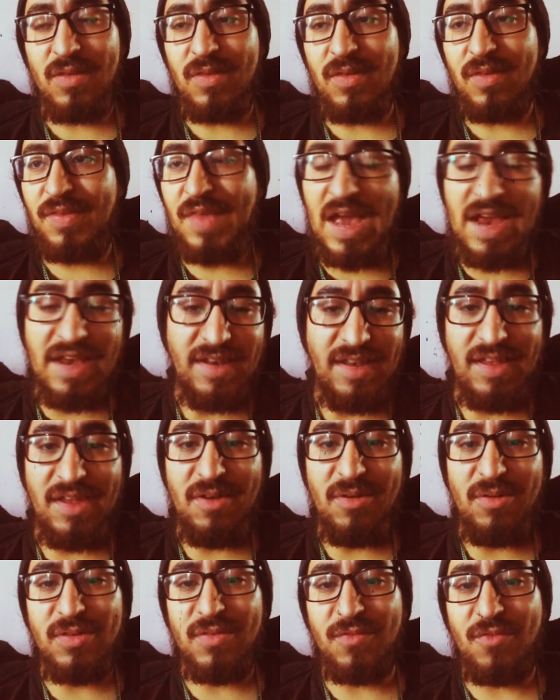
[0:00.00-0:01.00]
90
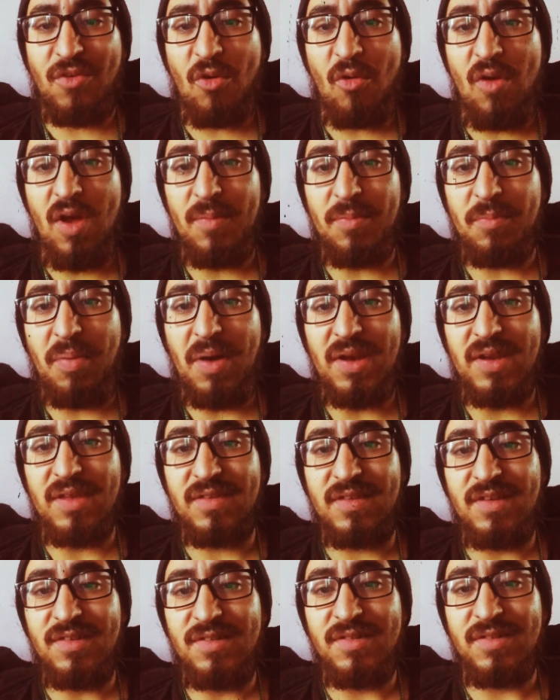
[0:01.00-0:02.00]
years of corrupt
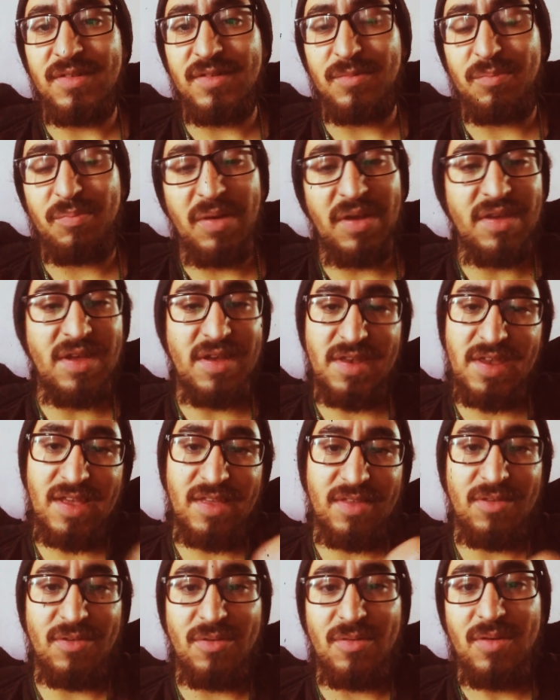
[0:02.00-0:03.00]
politicians, Peña
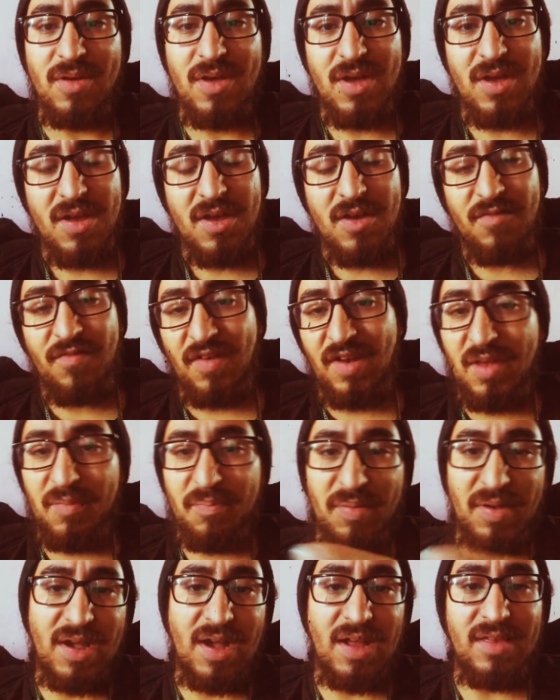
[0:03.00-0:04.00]
Nieto,
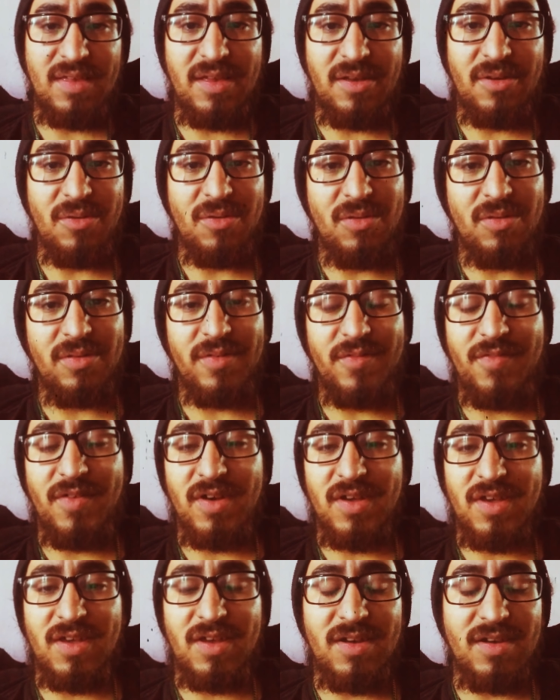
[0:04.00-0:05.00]
Felipe Calderon,
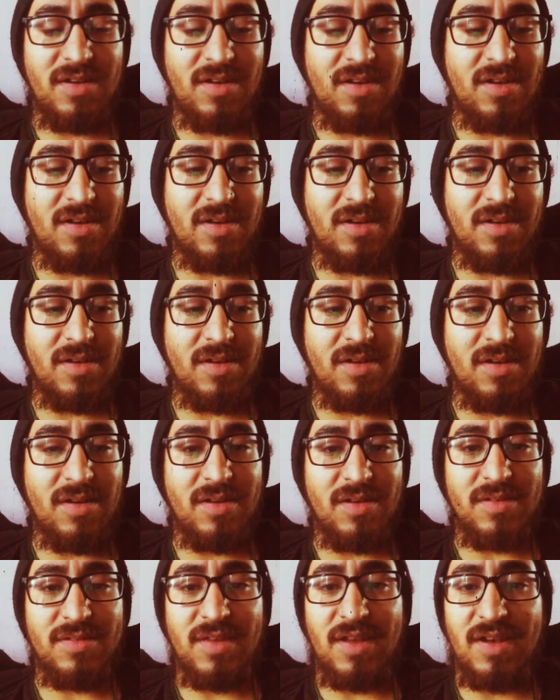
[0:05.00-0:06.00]
fucking
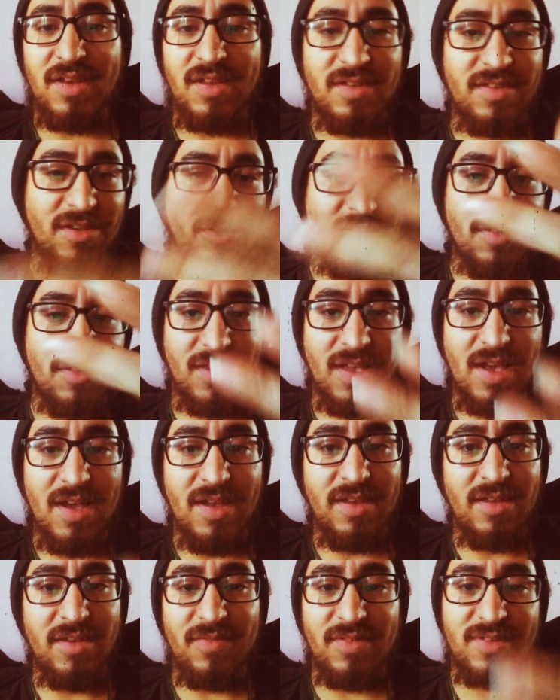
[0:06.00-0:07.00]
Salinas de
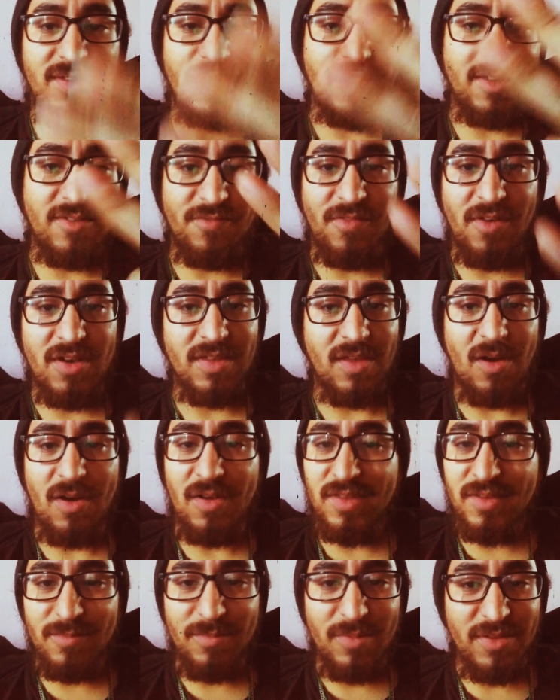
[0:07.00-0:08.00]
Gortari, Vicente Fox,
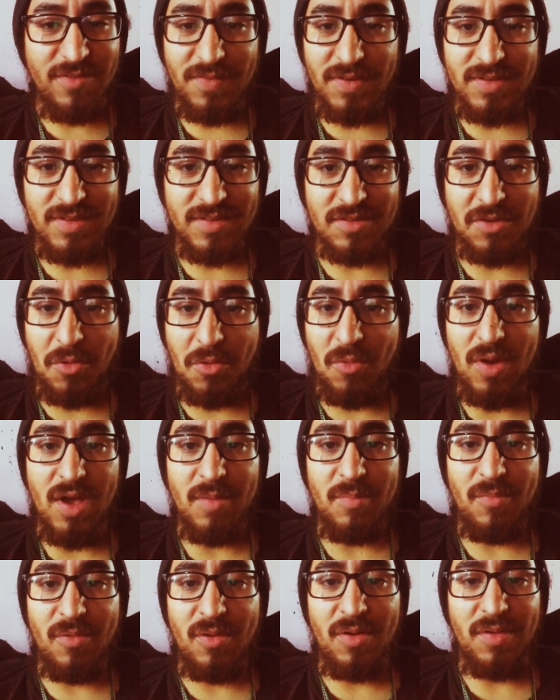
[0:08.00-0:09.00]
all these motherfuckers is
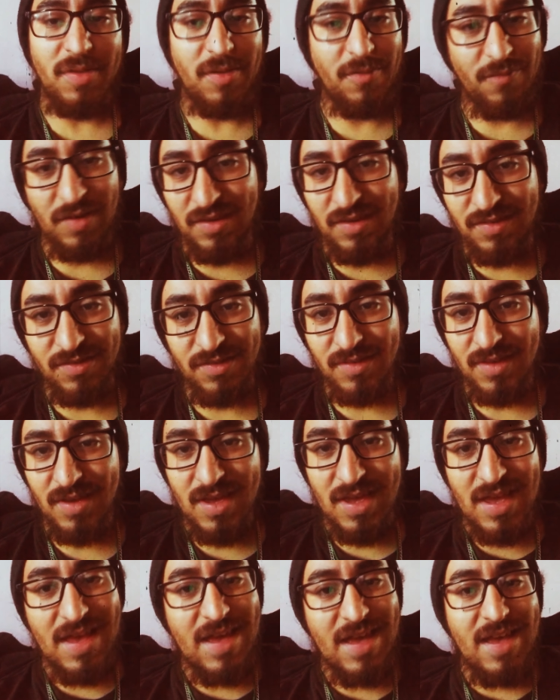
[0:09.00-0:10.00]
corrupt, bro.
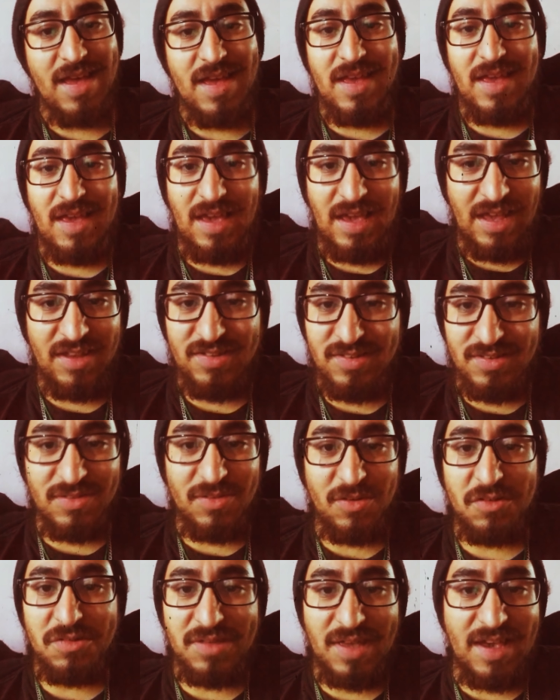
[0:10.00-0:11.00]
Each of
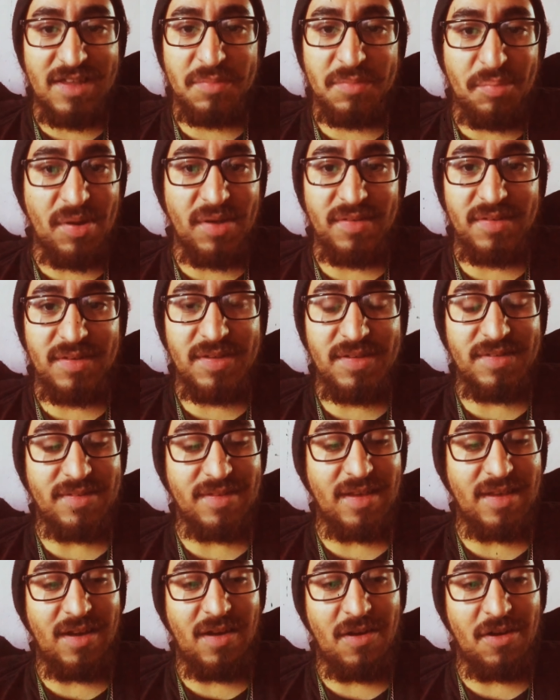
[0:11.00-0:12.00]
those
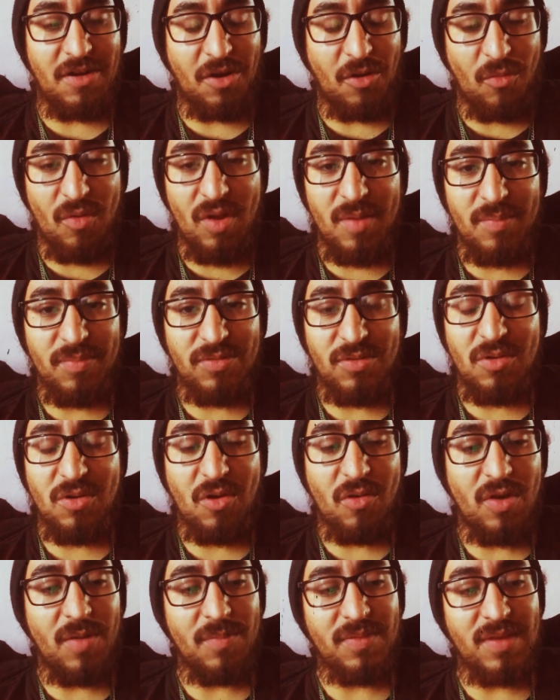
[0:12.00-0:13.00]
ex-presidents are corrupt, so
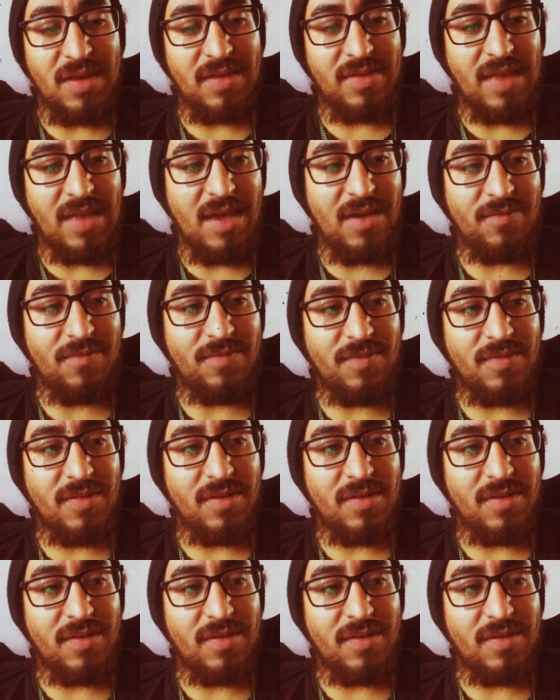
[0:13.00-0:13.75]
corrupt that they've